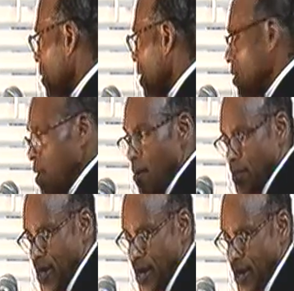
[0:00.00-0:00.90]
That's a long
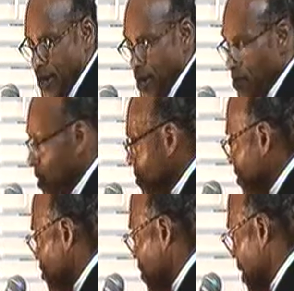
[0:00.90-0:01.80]
time. He can give
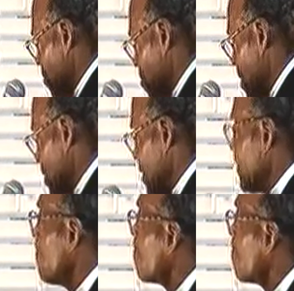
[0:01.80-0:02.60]
us great information.